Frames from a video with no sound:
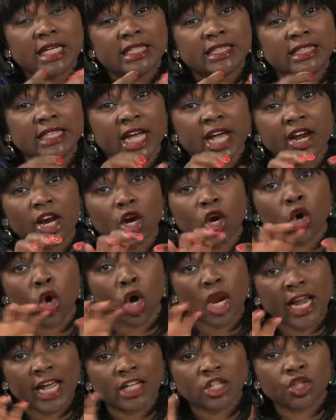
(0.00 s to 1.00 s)
data
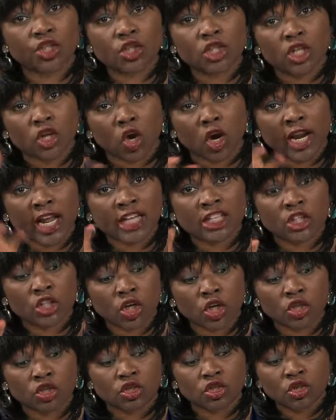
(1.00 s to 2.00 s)
collect
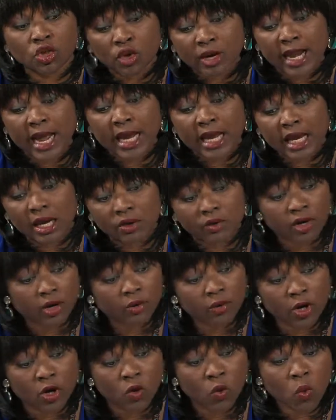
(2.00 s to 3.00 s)
collectors you know like in the
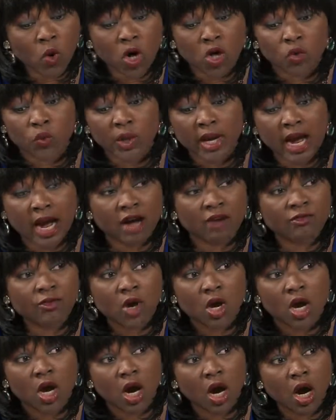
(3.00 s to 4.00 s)
real world we have
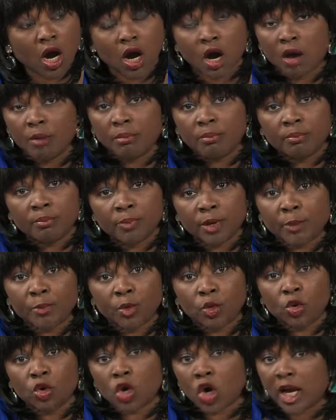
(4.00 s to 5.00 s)
um,
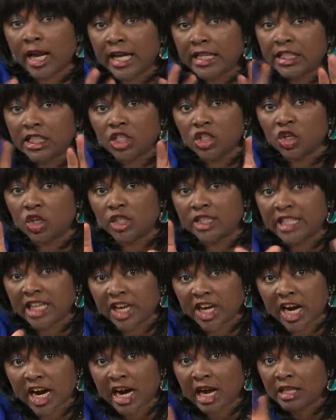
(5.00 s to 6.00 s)
people collecting your
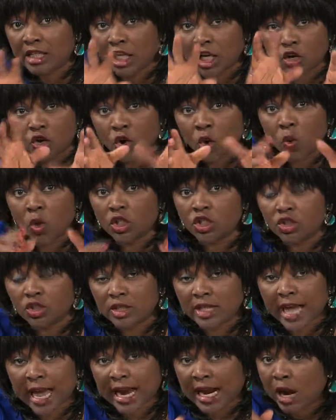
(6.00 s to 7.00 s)
data they know what you
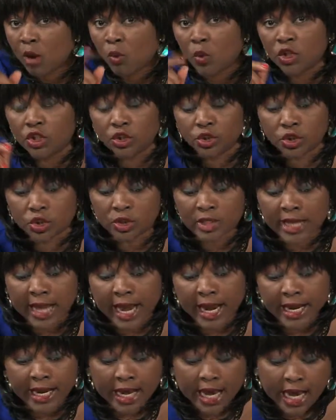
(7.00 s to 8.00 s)
like and what you don't
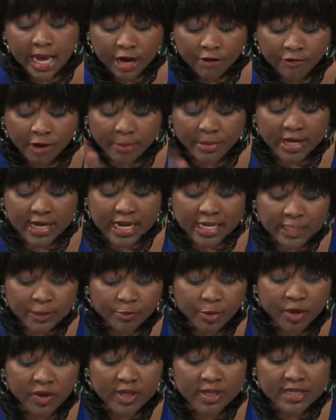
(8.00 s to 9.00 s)
like familiar
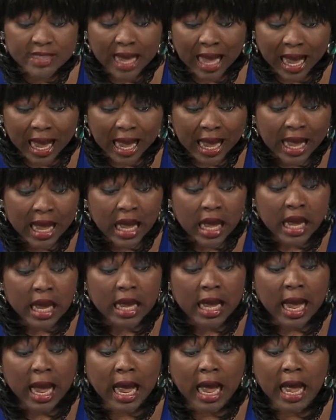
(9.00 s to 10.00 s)
spirits are
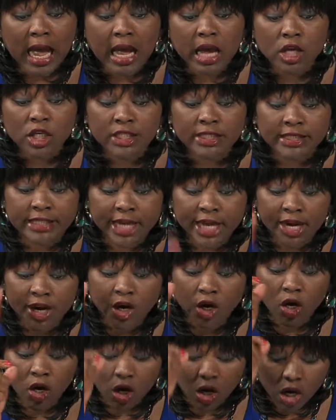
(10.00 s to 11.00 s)
are
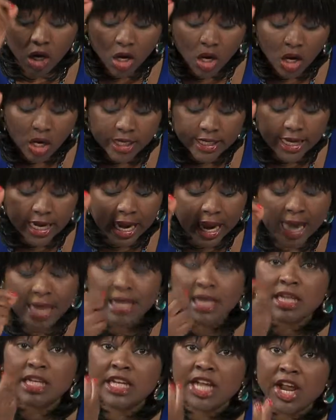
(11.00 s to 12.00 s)
data they are
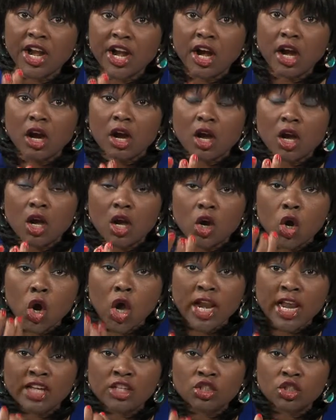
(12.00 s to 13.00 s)
the data
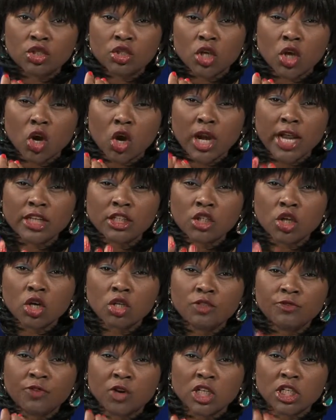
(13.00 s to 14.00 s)
collect
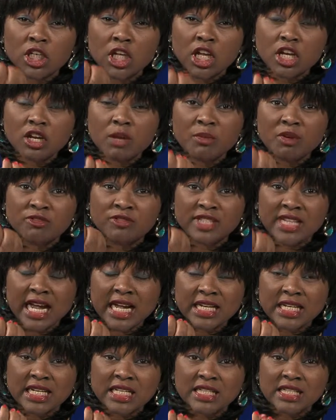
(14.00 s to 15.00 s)
collectors for the kingdom of
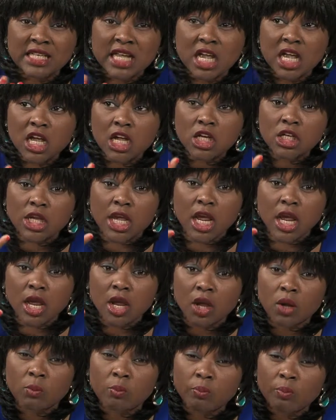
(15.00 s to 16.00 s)
darkness
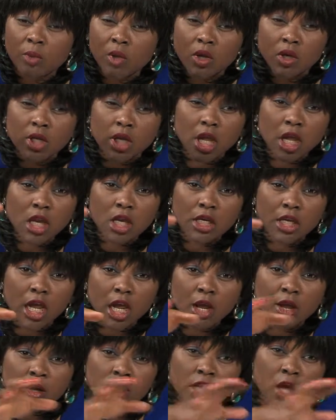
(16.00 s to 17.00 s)
they they,
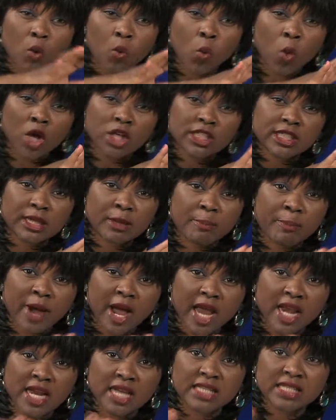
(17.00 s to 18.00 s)
they, they watch the
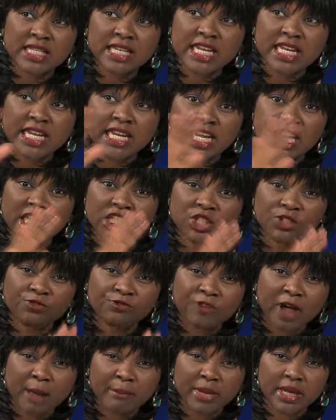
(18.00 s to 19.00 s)
patterns in each
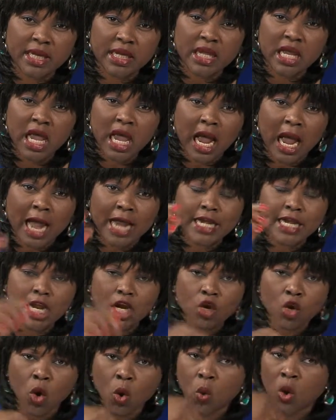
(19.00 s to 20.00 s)
family and they
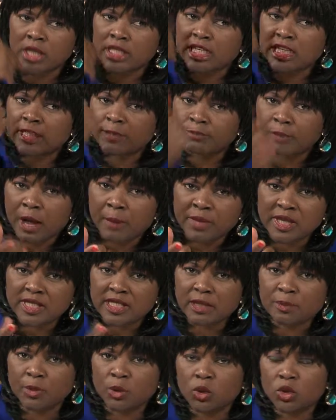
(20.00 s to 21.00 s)
know what is
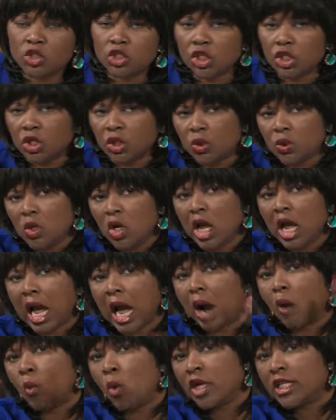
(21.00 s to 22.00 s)
permissible to you
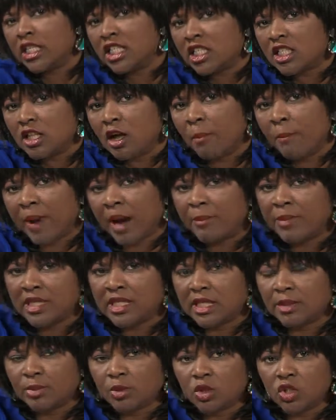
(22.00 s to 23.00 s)
and what is not
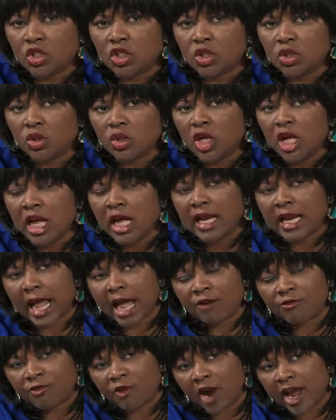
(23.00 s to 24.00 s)
permissible to you.
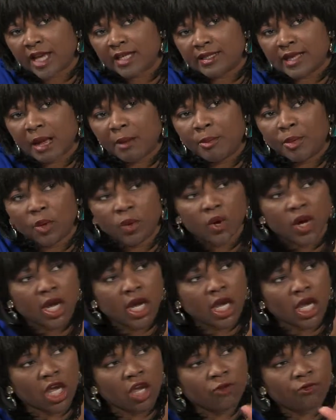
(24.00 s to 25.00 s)
Like, for example,
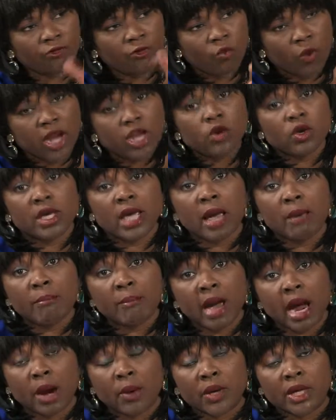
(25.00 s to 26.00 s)
if when you get
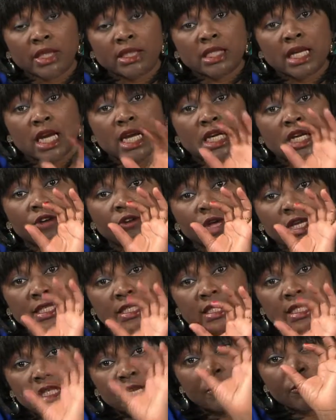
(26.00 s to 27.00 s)
married, the,
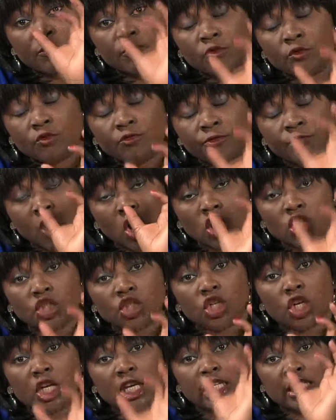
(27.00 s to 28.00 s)
it's the
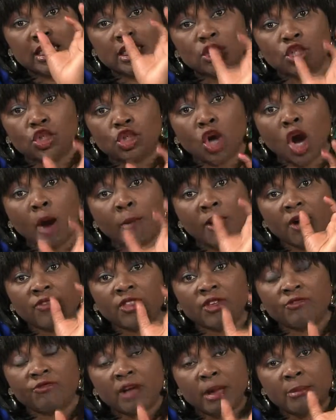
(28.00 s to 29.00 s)
function, is the job of
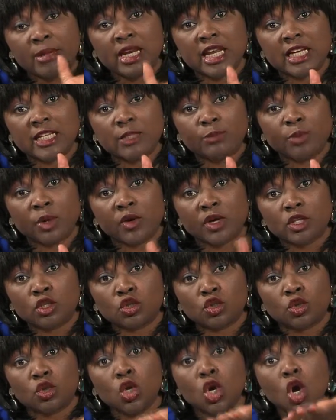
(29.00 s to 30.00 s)
the familiar spirits
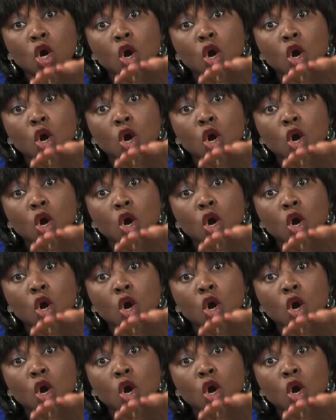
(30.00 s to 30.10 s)
to,